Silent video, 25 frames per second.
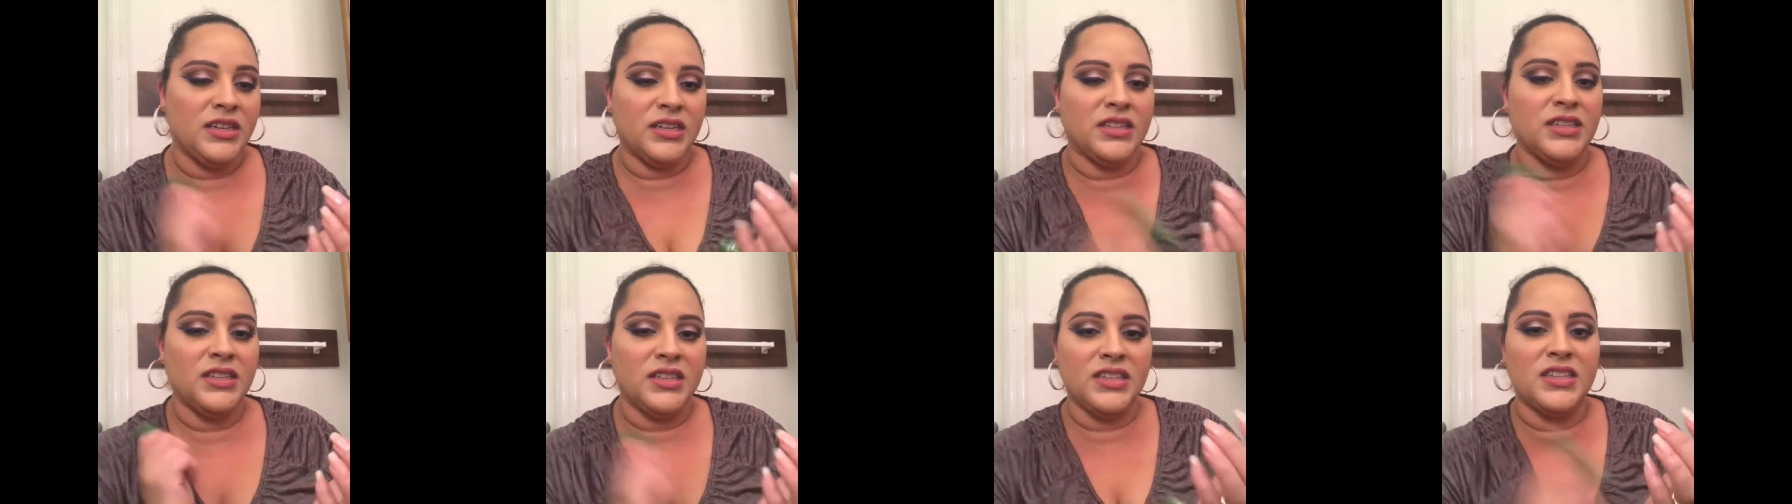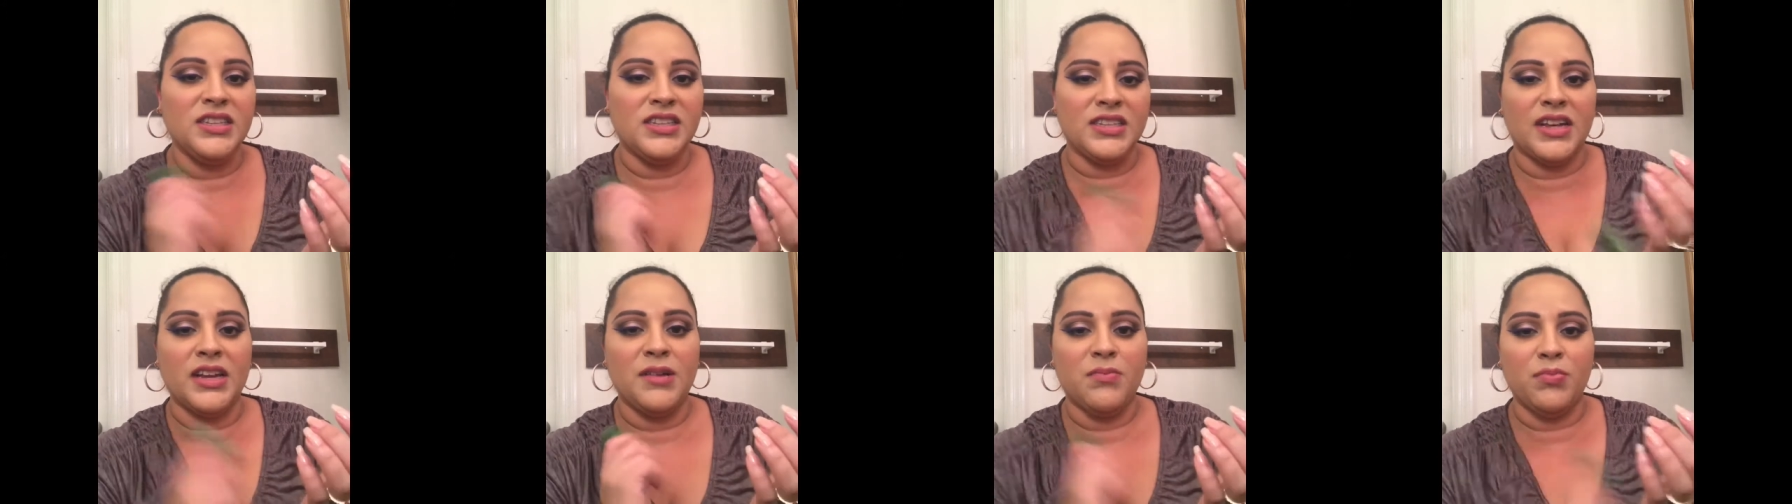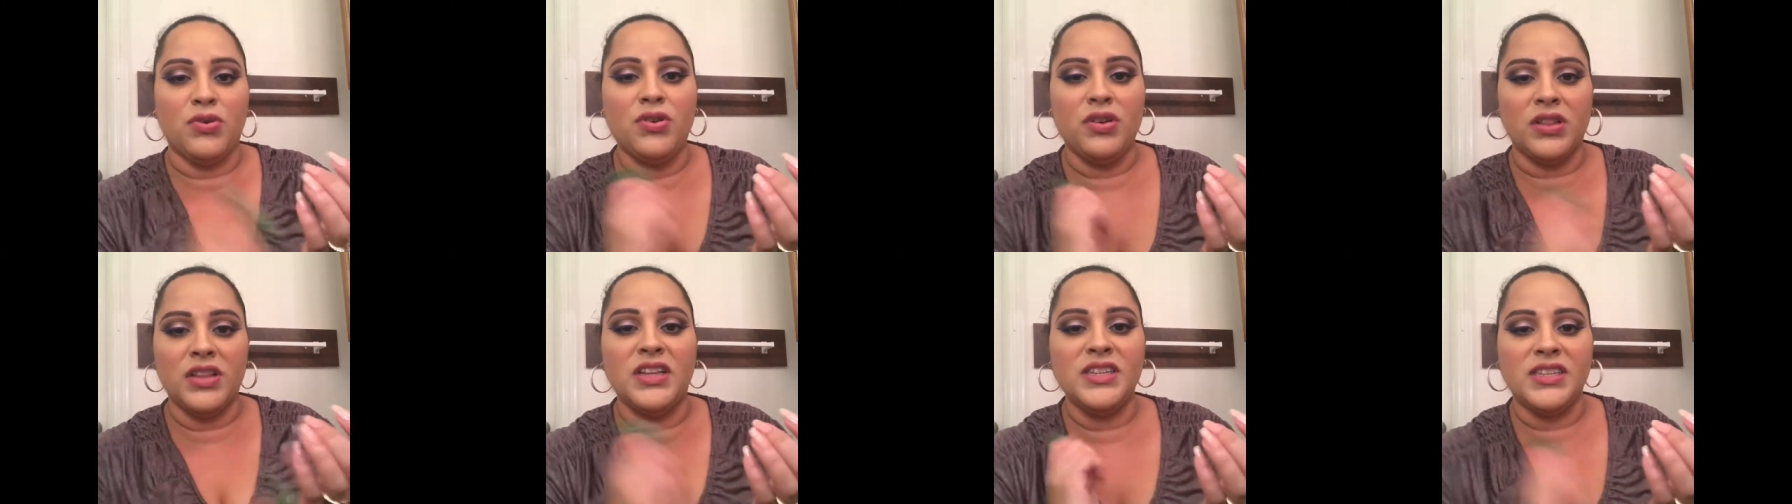this is like
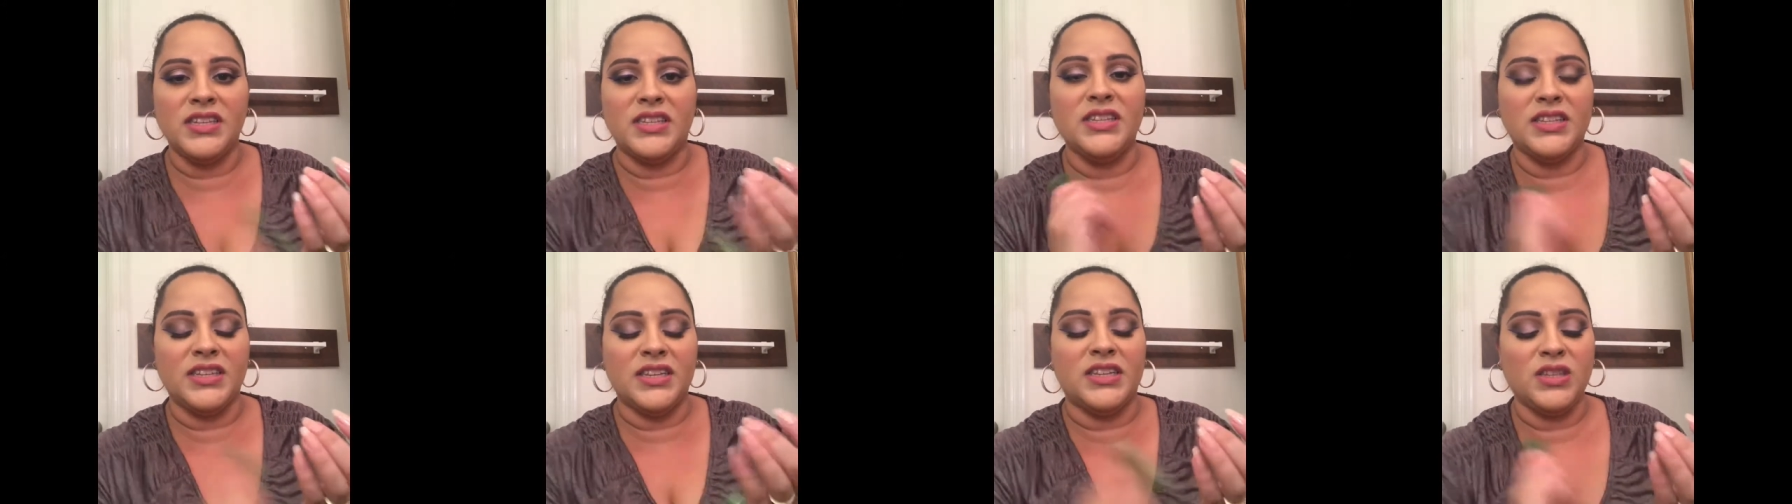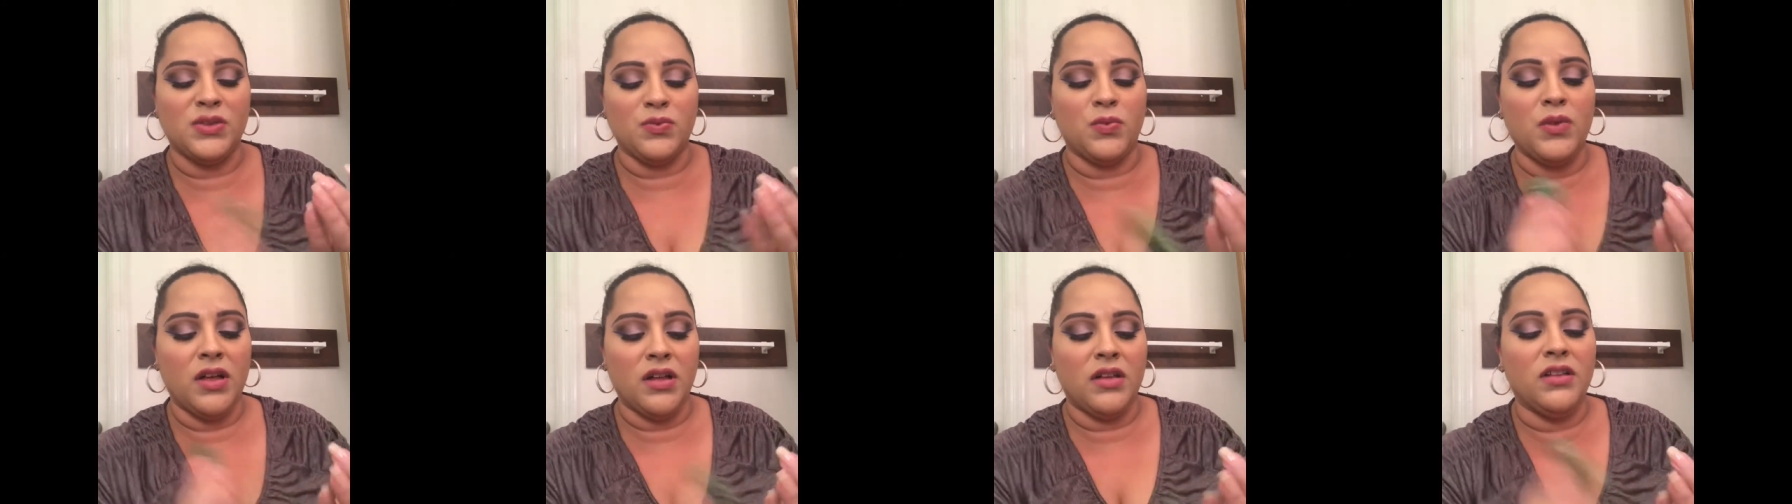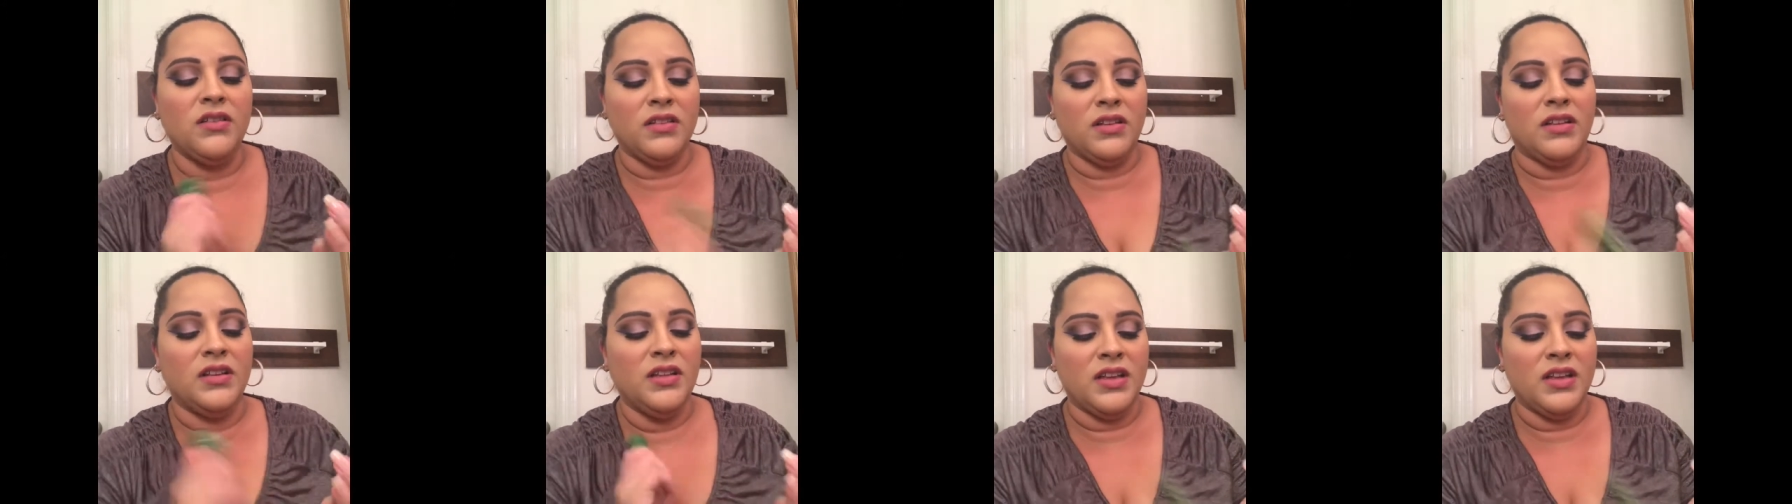pearlescent as well.